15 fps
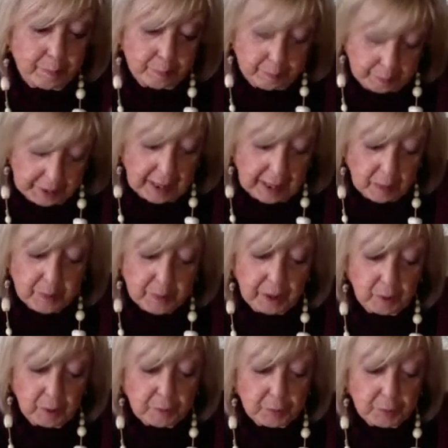but I'll bring
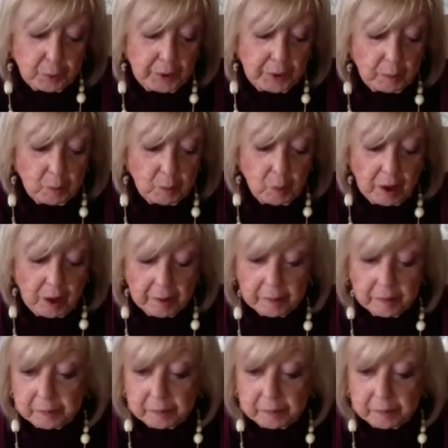you food and water.